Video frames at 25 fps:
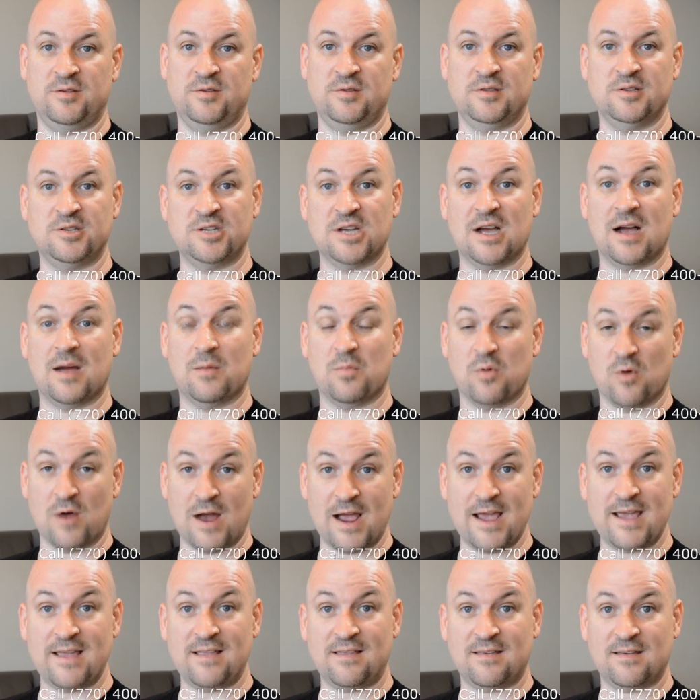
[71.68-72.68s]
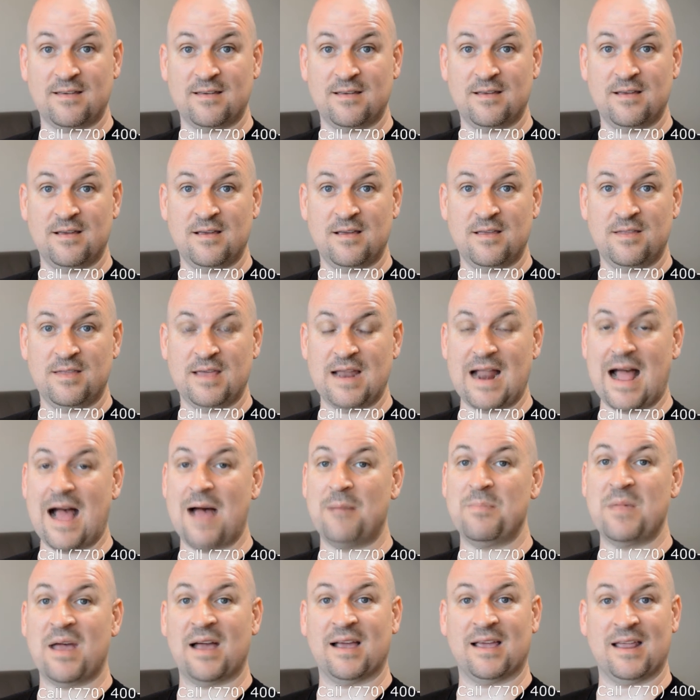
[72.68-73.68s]
do the job right that
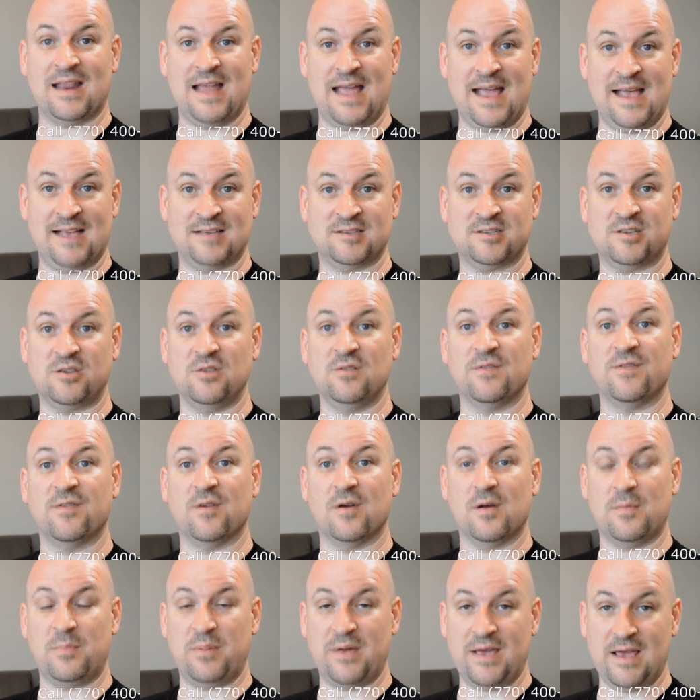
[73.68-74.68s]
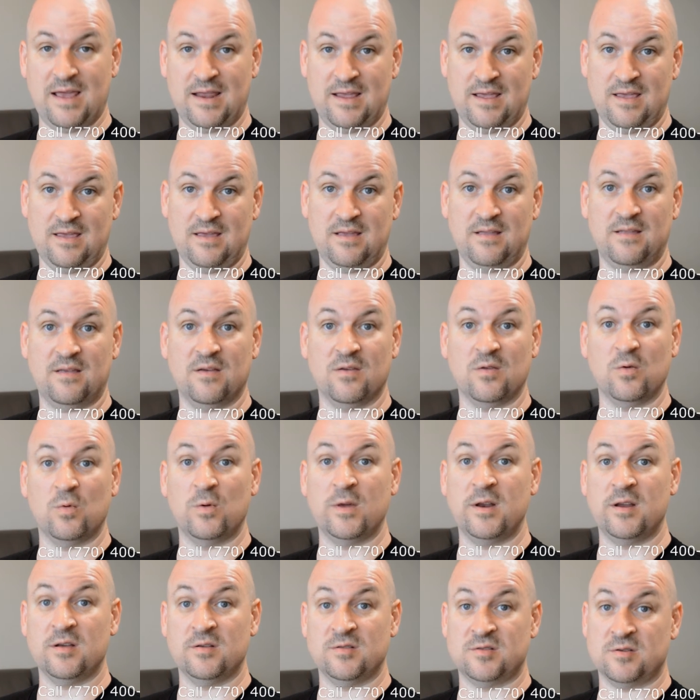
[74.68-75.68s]
I'm not going to ask you for a penny until the
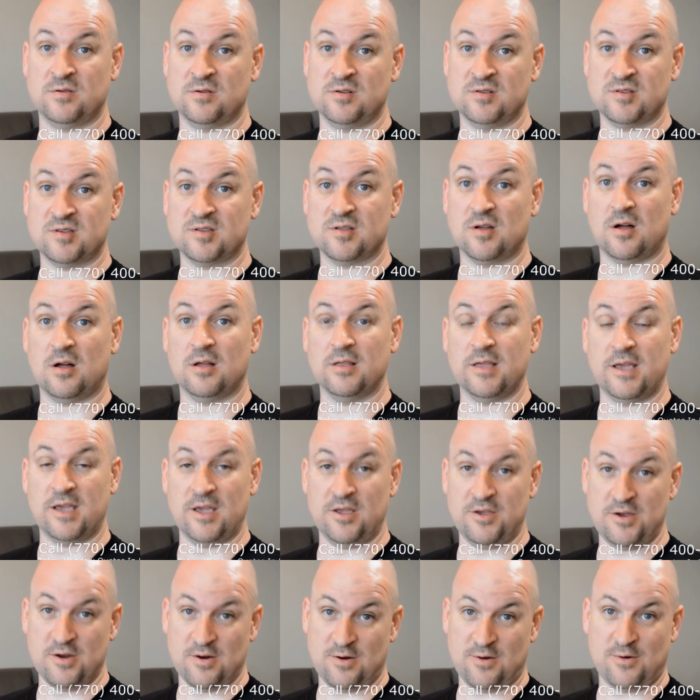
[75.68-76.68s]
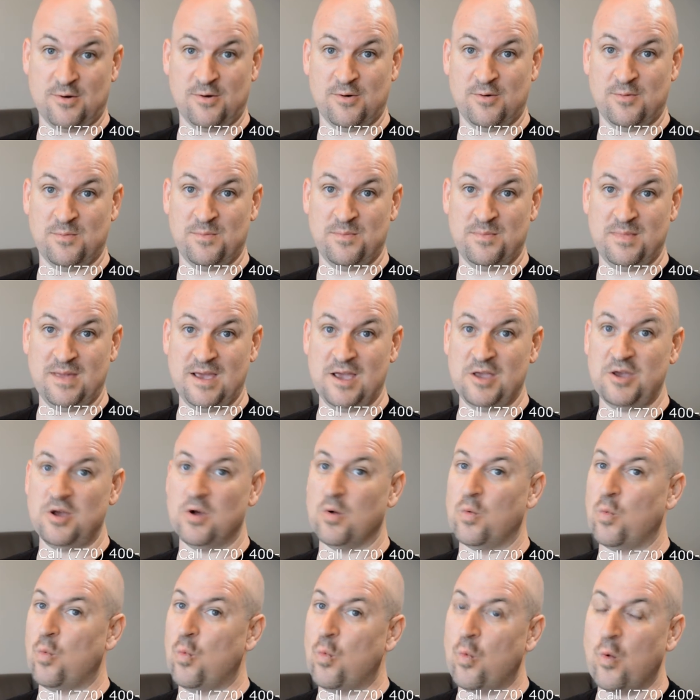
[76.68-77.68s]
windows are installed in your home and
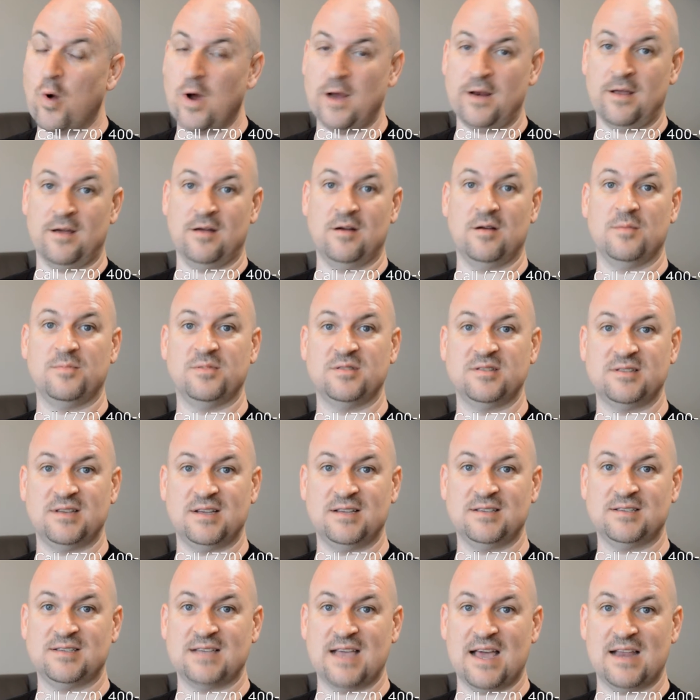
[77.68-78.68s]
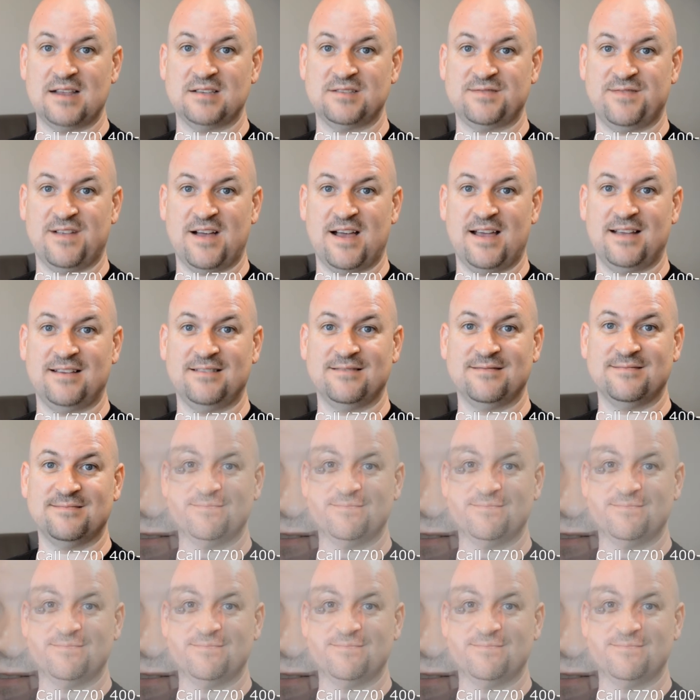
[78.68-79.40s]
you're 100% satisfied.